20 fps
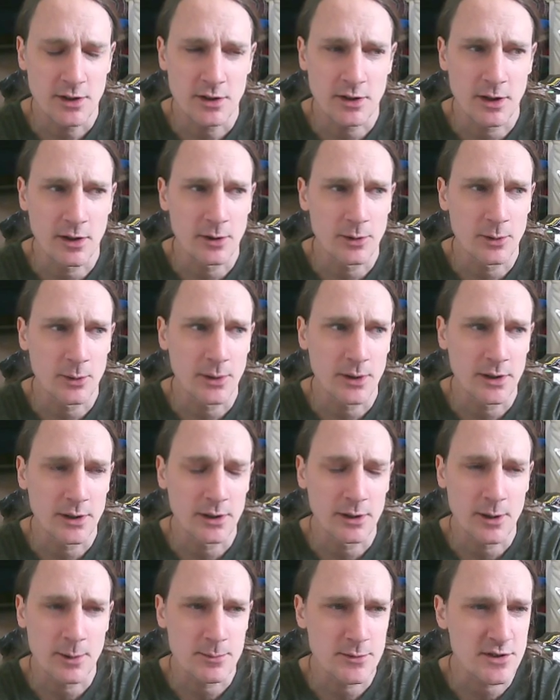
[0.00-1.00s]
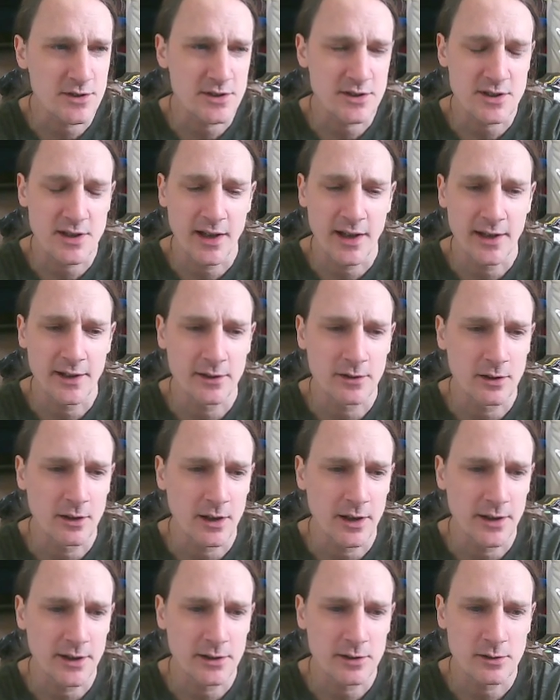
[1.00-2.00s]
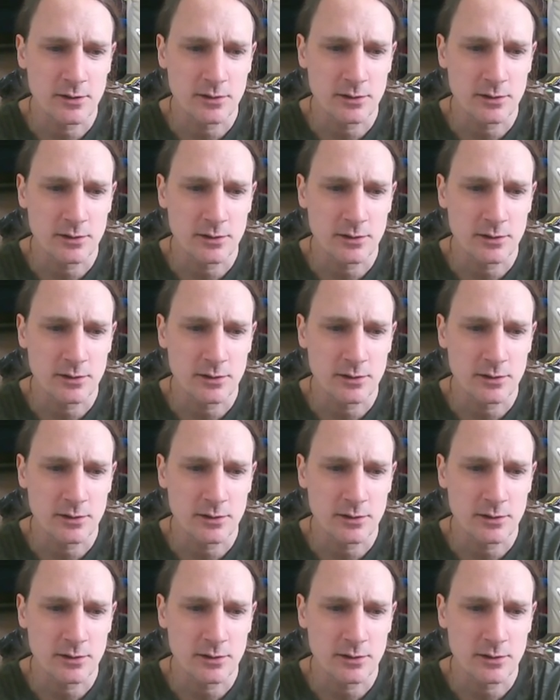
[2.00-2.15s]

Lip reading: you know, I'm just saying, like,